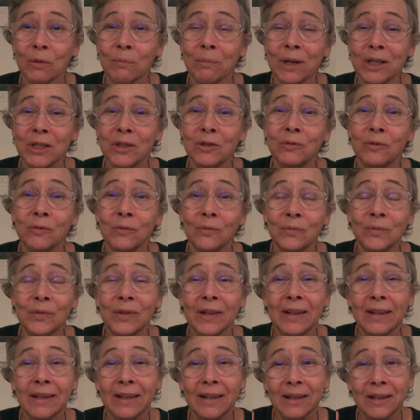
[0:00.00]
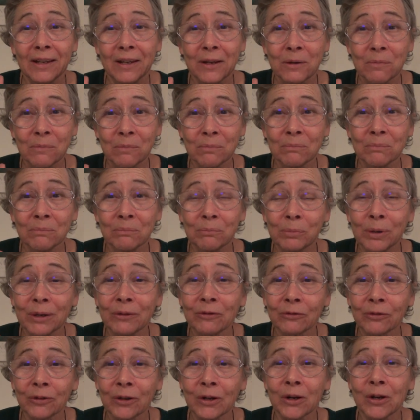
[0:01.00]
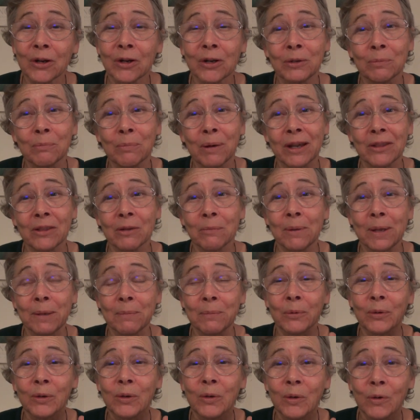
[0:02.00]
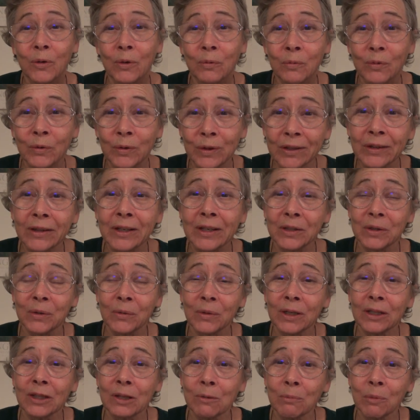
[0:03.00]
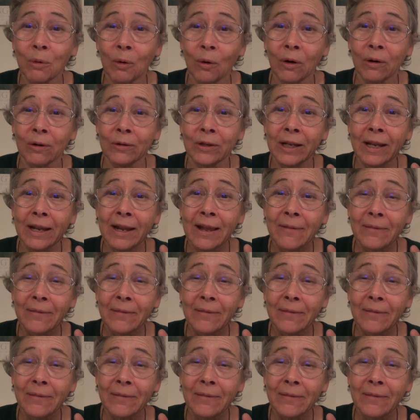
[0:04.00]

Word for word: much preferred by the people who are really doing the porn